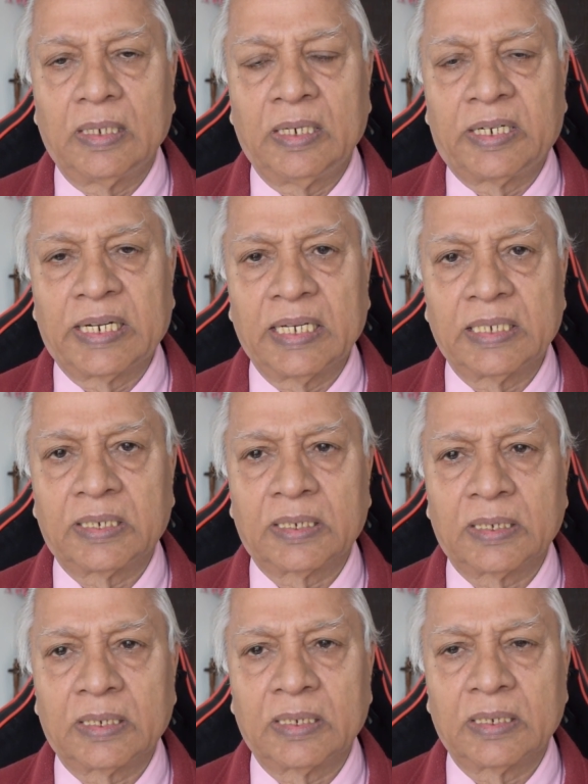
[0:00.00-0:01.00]
It
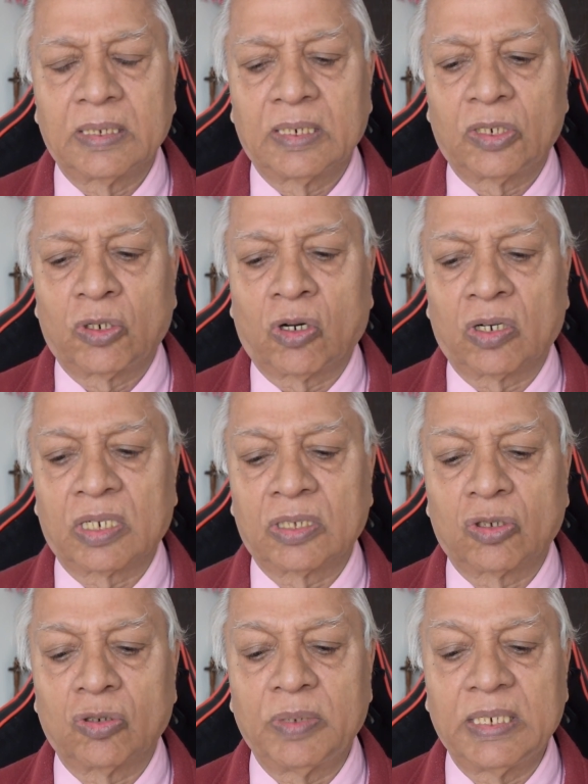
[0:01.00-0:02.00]
has taught
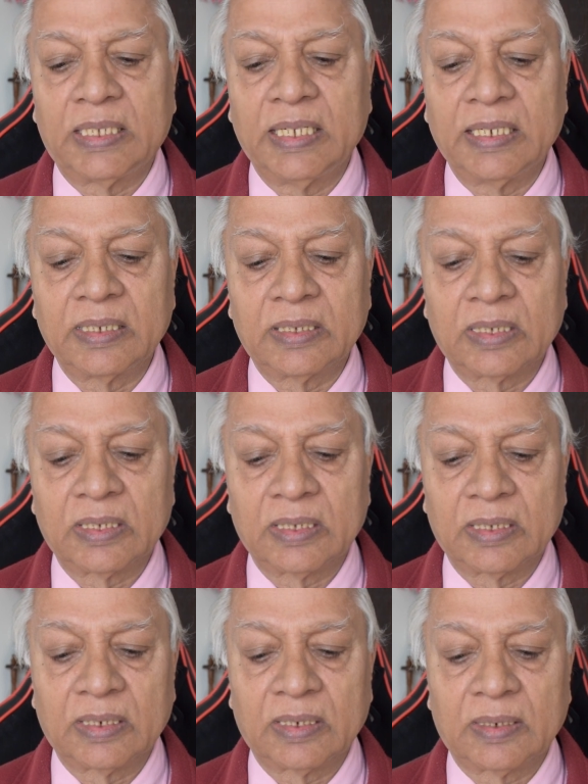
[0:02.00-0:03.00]
us so many things.
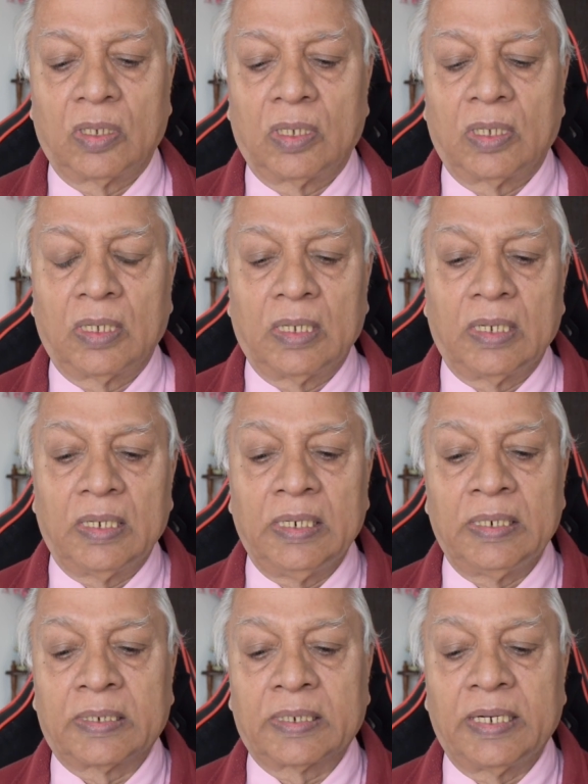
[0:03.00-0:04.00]

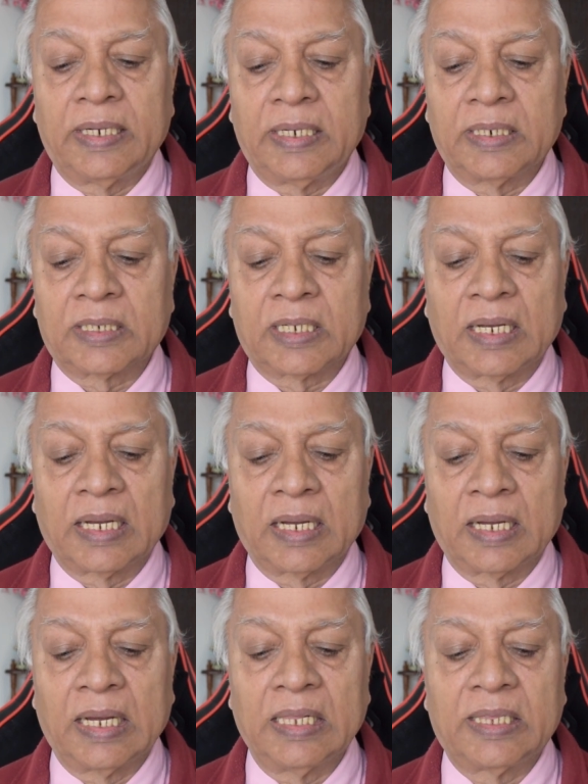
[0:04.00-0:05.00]
It creates
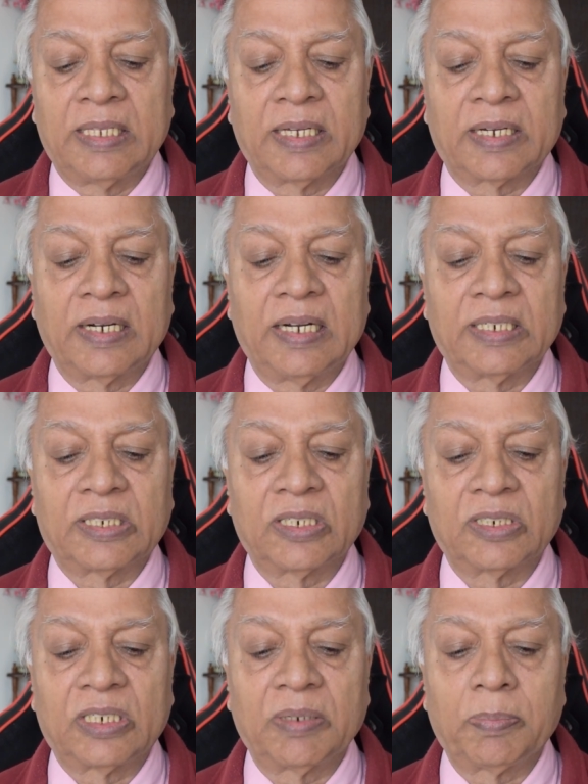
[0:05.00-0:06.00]
healthier
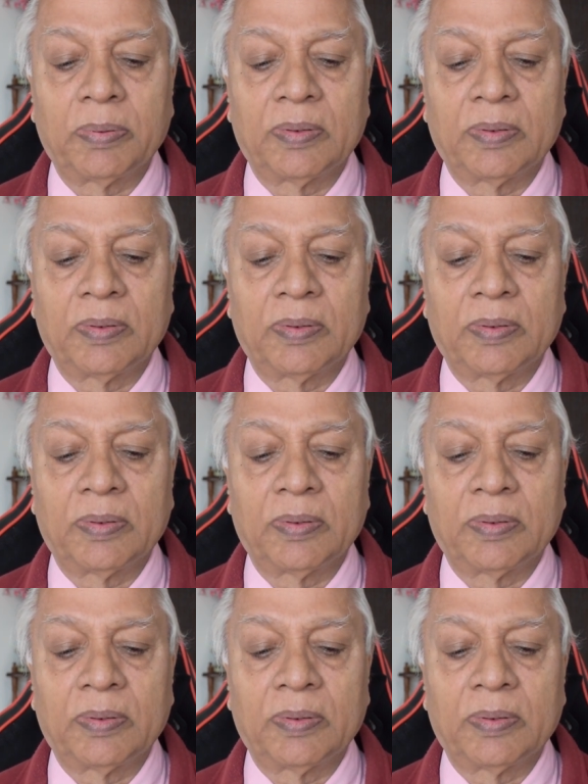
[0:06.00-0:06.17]
relationship